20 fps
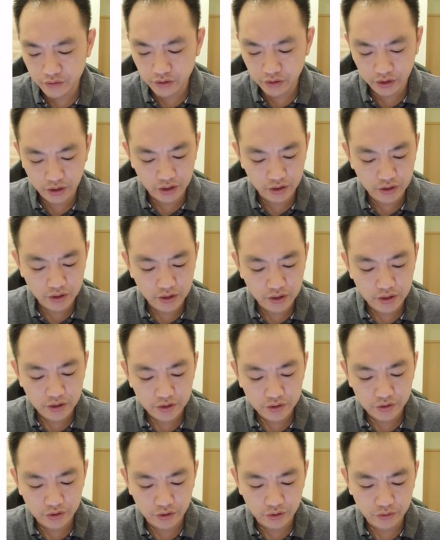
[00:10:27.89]
Okay,
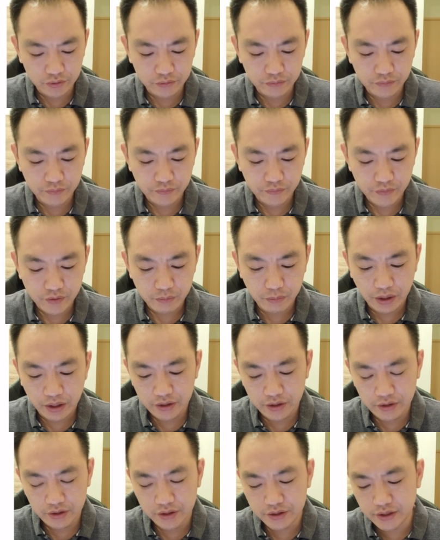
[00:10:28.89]
so but
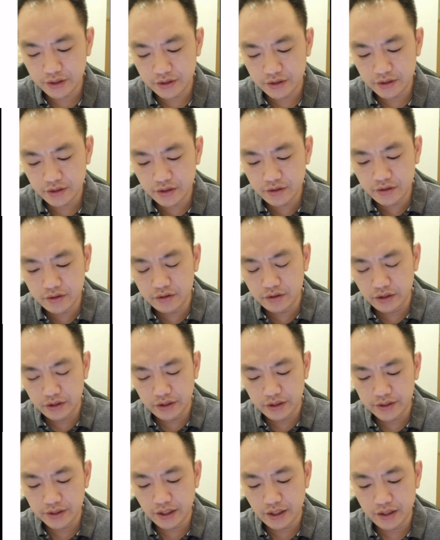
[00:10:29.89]
in this
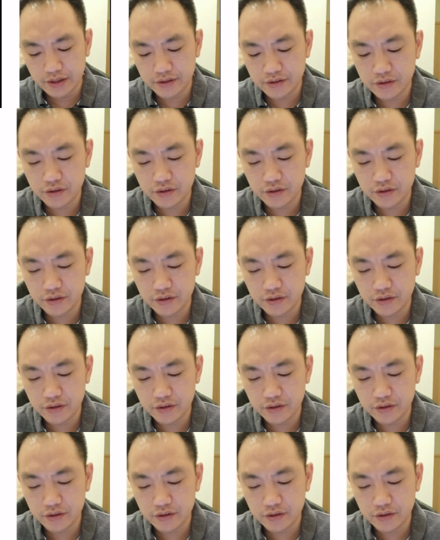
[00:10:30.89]
case,